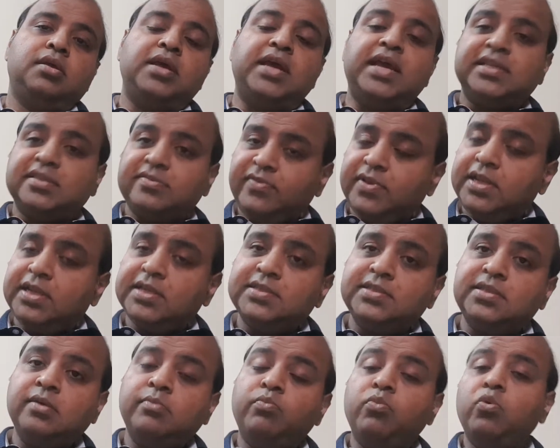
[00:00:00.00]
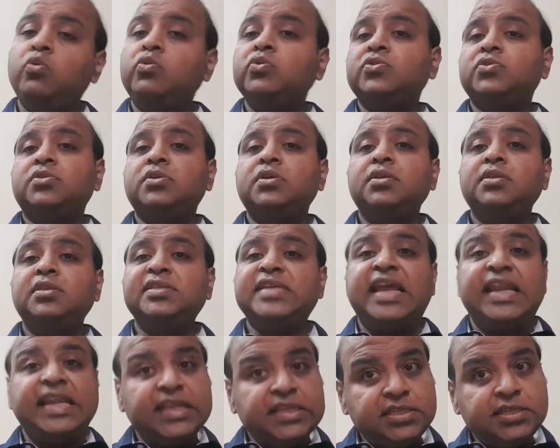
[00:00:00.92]
as well as the most
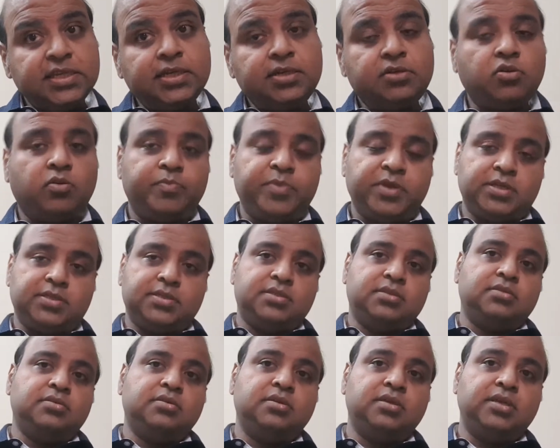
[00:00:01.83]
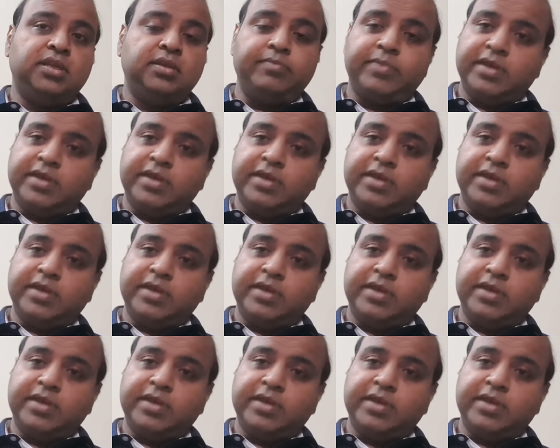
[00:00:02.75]
challenging topics in